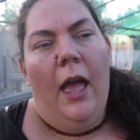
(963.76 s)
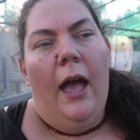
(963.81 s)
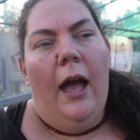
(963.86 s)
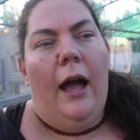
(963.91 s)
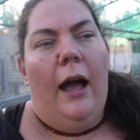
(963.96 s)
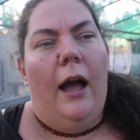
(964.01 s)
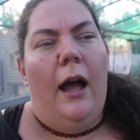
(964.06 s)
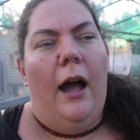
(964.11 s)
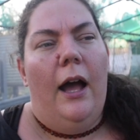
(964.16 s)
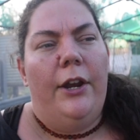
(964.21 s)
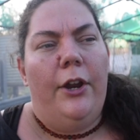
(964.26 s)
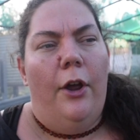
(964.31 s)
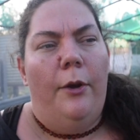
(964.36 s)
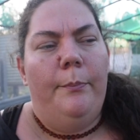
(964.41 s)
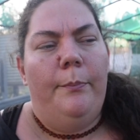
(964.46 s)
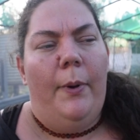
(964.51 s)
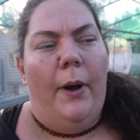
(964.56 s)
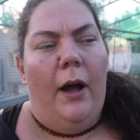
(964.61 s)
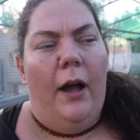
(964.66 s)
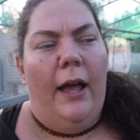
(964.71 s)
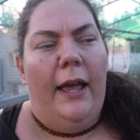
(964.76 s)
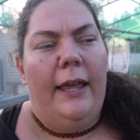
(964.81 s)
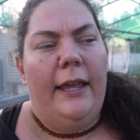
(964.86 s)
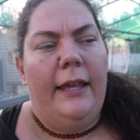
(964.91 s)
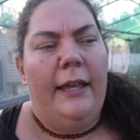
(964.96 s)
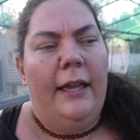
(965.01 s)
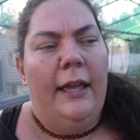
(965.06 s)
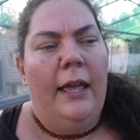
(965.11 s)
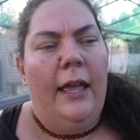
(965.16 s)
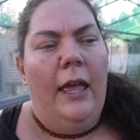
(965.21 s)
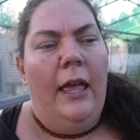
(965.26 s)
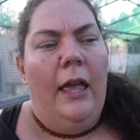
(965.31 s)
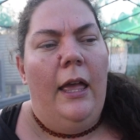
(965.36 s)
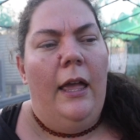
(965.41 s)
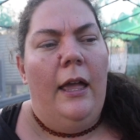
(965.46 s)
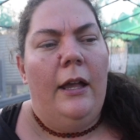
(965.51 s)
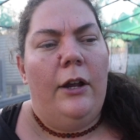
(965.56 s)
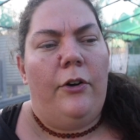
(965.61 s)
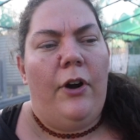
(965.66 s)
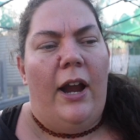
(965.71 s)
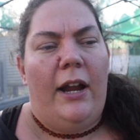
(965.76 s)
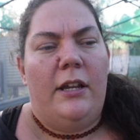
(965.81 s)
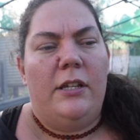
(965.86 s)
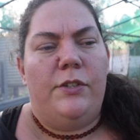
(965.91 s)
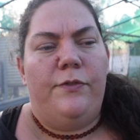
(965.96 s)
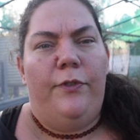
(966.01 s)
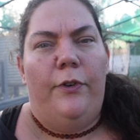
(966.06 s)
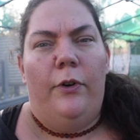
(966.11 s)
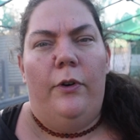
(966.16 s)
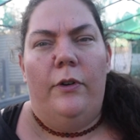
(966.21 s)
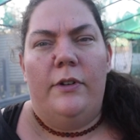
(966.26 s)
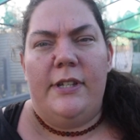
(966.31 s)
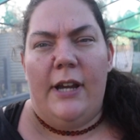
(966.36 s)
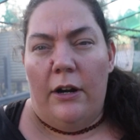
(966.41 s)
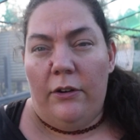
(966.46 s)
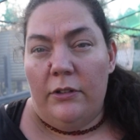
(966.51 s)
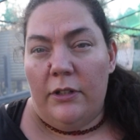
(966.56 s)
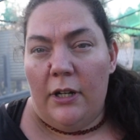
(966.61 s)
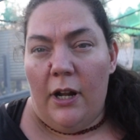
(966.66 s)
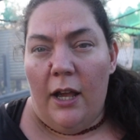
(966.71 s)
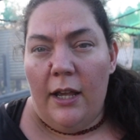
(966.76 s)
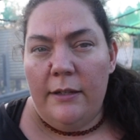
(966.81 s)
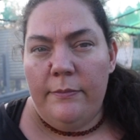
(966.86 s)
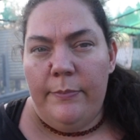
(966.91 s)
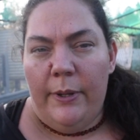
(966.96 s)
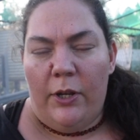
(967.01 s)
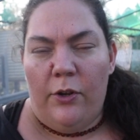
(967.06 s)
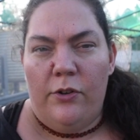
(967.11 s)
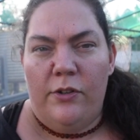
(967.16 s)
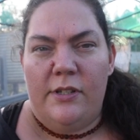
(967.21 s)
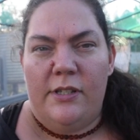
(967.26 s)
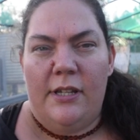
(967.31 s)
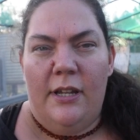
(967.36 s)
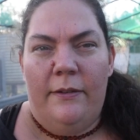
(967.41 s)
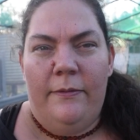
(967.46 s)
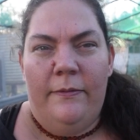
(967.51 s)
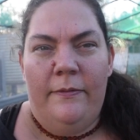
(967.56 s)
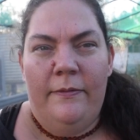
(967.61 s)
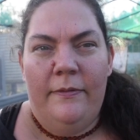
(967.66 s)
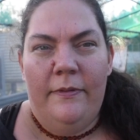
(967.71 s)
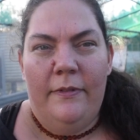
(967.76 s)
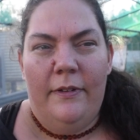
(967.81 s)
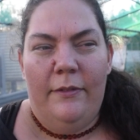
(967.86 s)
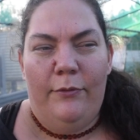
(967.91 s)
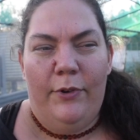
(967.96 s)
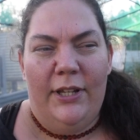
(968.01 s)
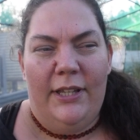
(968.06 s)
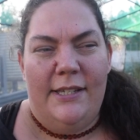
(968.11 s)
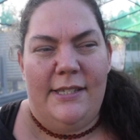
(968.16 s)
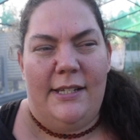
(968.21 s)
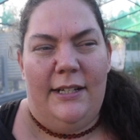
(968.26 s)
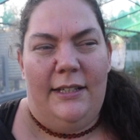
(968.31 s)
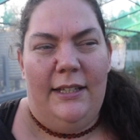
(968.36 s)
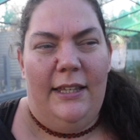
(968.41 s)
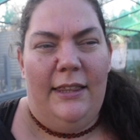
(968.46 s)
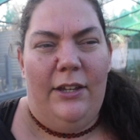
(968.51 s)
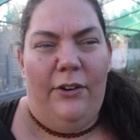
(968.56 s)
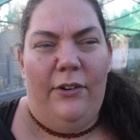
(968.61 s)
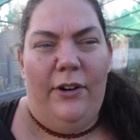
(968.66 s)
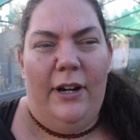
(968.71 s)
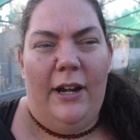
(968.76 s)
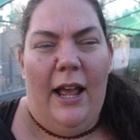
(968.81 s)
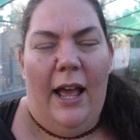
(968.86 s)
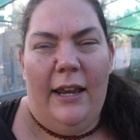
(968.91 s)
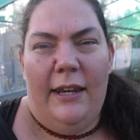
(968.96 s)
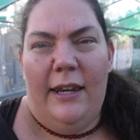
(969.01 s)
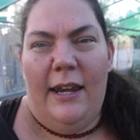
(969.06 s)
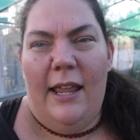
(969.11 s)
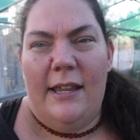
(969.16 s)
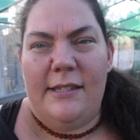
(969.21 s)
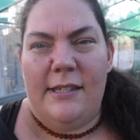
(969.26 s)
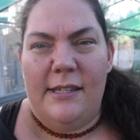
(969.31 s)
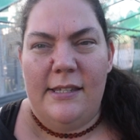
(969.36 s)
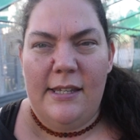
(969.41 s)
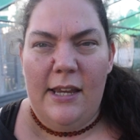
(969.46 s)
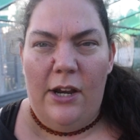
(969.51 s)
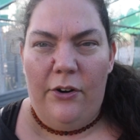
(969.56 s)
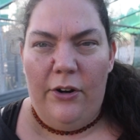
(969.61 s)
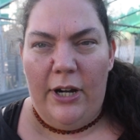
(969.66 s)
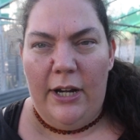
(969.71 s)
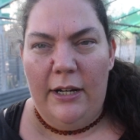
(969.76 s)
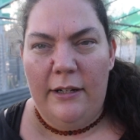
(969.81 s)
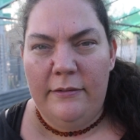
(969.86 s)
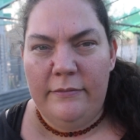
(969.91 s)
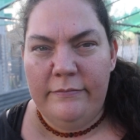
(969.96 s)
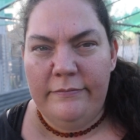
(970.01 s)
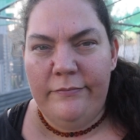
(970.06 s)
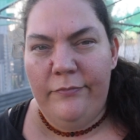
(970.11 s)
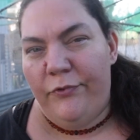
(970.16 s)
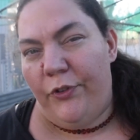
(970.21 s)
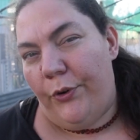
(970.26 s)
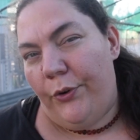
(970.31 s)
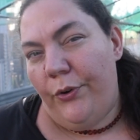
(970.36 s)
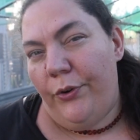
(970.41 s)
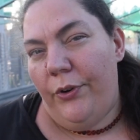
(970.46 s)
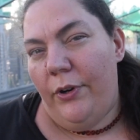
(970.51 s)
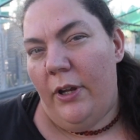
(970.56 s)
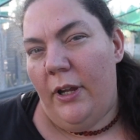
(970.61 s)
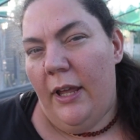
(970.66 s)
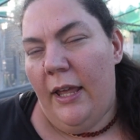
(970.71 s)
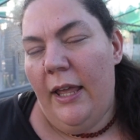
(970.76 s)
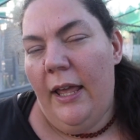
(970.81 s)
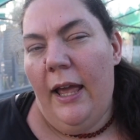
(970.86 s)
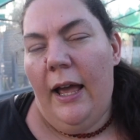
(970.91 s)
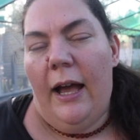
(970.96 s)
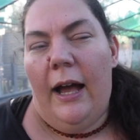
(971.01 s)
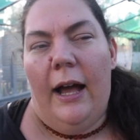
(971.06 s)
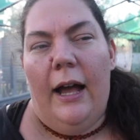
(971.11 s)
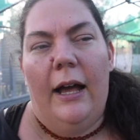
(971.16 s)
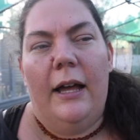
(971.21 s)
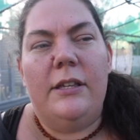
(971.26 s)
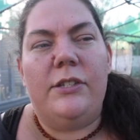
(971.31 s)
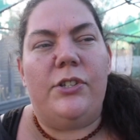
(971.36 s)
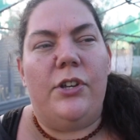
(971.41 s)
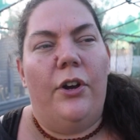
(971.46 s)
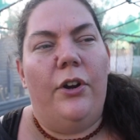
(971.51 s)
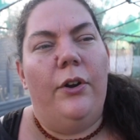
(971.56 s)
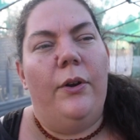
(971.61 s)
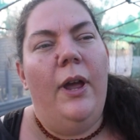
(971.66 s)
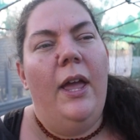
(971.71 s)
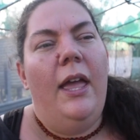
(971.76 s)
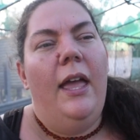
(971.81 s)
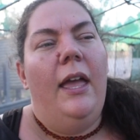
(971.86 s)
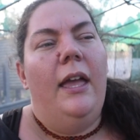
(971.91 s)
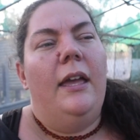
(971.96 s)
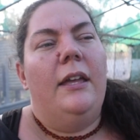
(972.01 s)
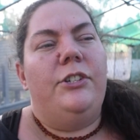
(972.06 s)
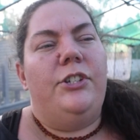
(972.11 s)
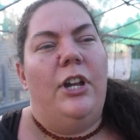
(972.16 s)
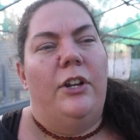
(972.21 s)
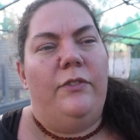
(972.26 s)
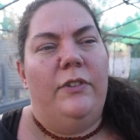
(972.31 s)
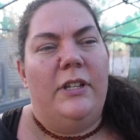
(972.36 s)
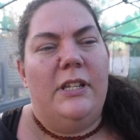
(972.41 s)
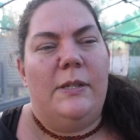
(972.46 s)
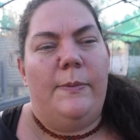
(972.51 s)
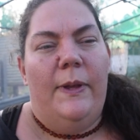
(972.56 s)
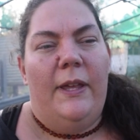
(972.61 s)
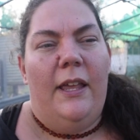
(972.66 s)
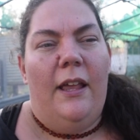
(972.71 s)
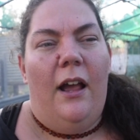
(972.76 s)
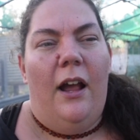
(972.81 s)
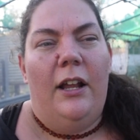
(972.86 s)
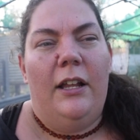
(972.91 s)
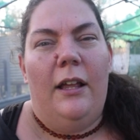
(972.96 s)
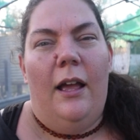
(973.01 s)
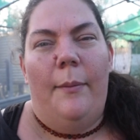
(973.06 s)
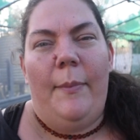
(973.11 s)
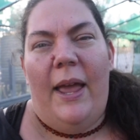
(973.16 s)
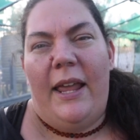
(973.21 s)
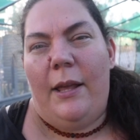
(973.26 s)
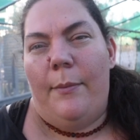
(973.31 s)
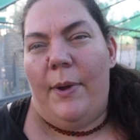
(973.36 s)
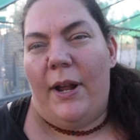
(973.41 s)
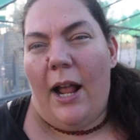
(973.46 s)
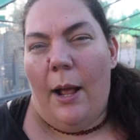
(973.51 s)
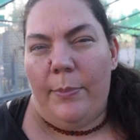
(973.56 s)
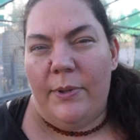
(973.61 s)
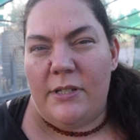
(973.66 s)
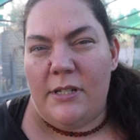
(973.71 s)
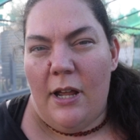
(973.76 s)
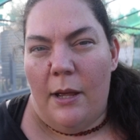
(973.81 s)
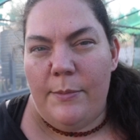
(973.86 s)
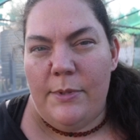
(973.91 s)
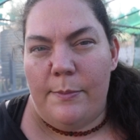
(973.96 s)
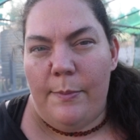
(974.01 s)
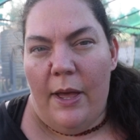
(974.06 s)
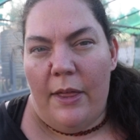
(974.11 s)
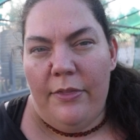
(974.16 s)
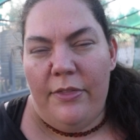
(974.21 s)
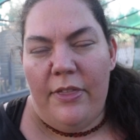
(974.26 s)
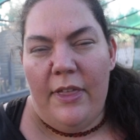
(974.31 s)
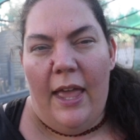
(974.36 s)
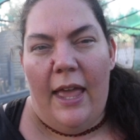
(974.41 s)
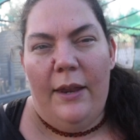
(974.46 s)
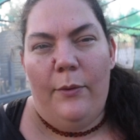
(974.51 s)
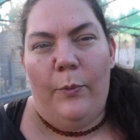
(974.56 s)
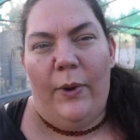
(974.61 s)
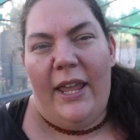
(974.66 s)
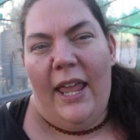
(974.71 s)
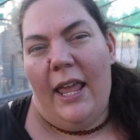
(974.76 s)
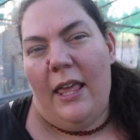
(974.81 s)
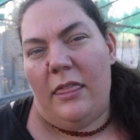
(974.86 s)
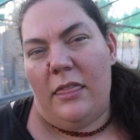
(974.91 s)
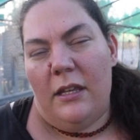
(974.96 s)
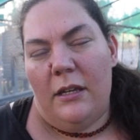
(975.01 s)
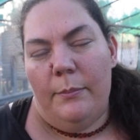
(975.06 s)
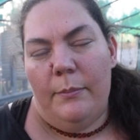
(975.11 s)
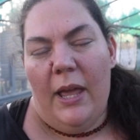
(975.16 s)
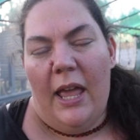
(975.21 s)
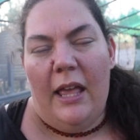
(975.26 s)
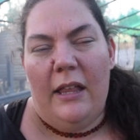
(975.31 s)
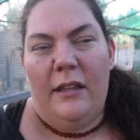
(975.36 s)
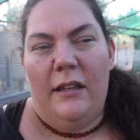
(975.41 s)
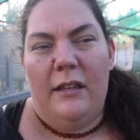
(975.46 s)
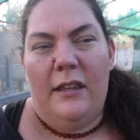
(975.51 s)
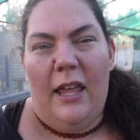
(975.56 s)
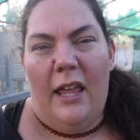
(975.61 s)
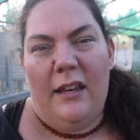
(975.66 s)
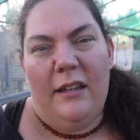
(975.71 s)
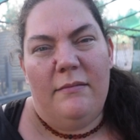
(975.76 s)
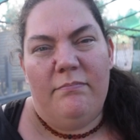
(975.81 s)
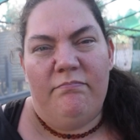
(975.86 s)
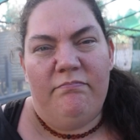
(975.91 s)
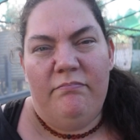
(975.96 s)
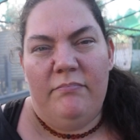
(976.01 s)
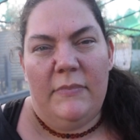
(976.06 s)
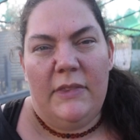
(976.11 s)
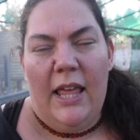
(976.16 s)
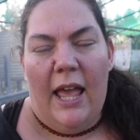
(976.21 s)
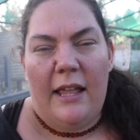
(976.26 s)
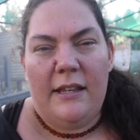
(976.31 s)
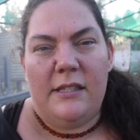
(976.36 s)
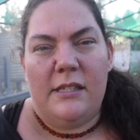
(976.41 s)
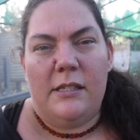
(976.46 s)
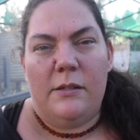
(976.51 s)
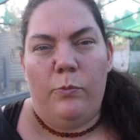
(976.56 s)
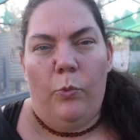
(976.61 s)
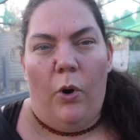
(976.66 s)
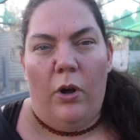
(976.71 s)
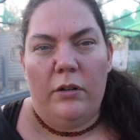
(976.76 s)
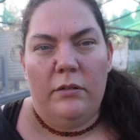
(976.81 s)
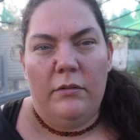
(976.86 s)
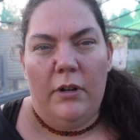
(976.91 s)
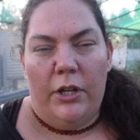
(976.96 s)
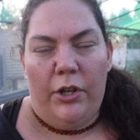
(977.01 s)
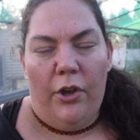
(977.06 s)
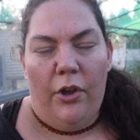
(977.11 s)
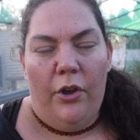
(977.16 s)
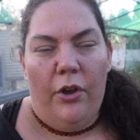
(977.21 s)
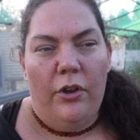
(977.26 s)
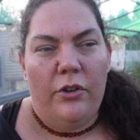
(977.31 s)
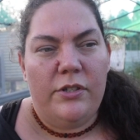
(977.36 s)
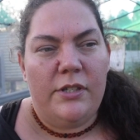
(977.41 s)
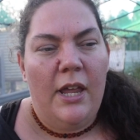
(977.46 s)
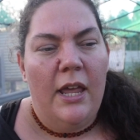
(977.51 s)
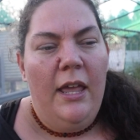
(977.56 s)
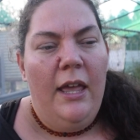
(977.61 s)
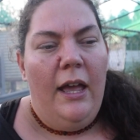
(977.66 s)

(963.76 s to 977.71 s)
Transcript: I don't buy crackers for Daryl and I, because realistically they're an unnecessary food. So generally speaking, I make them a couple of times a month, and we eat them, and then that's what occurs.